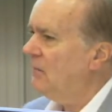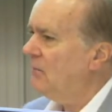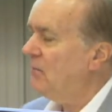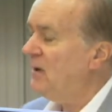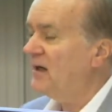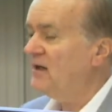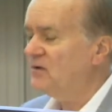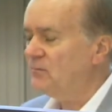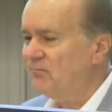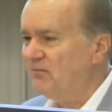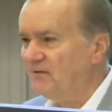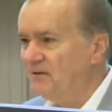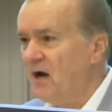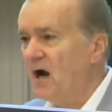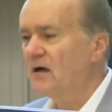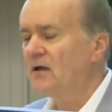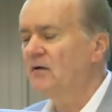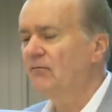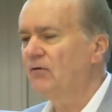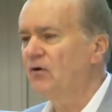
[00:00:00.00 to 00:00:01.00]
But it's
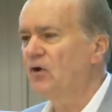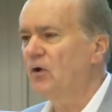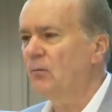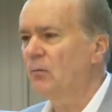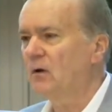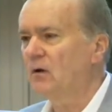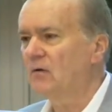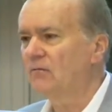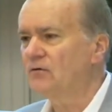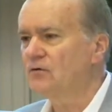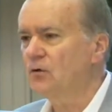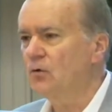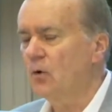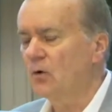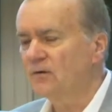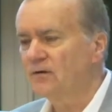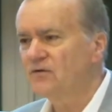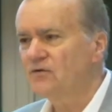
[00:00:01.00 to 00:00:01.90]
productive cumulative talk.